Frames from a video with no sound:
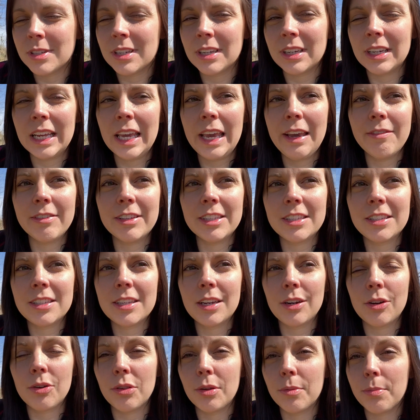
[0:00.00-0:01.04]
and even
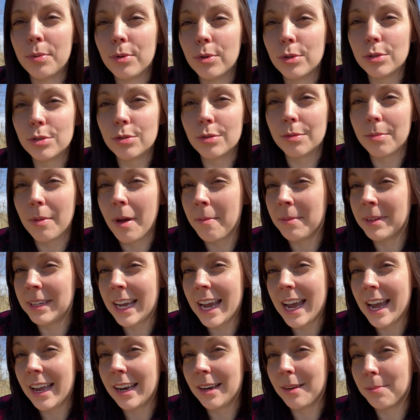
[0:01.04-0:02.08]
sitting on the porch with mom and
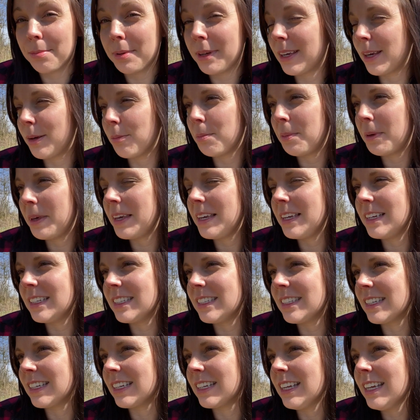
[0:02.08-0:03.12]
dad and picking
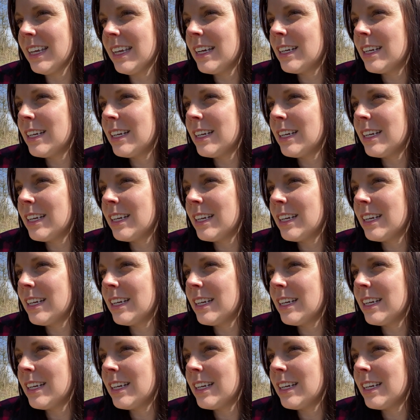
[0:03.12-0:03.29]
peas and